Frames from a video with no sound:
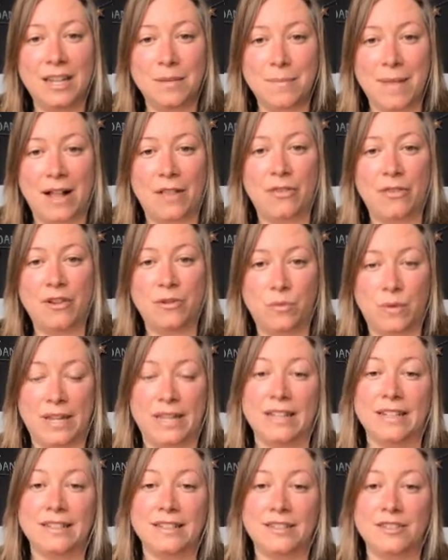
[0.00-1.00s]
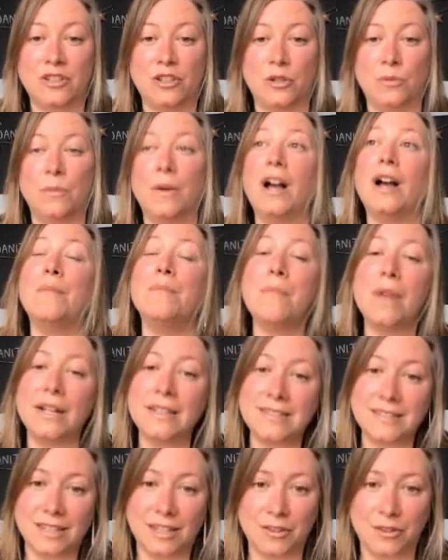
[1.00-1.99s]
the amount that we consume,
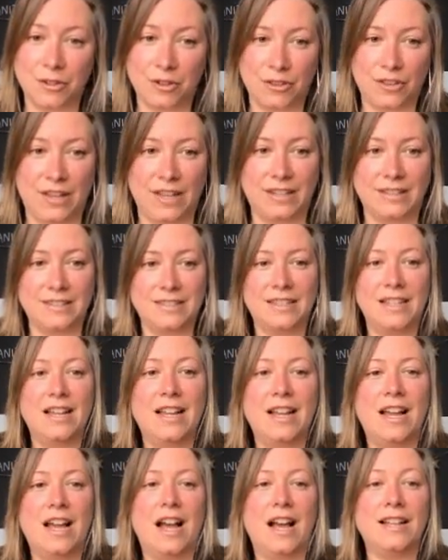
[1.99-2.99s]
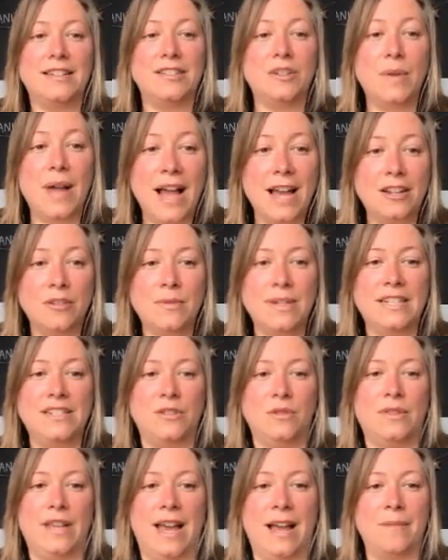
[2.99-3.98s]
amongst other things. So how do we
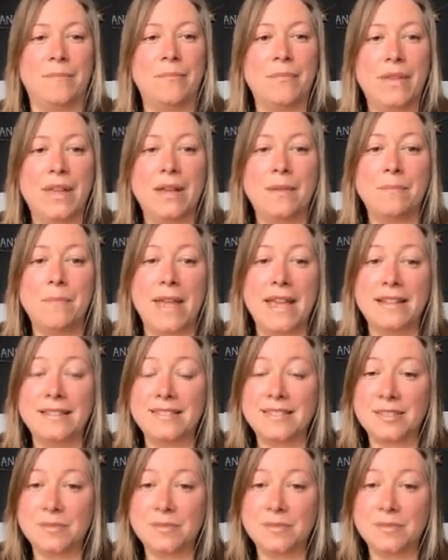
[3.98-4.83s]
do that? Make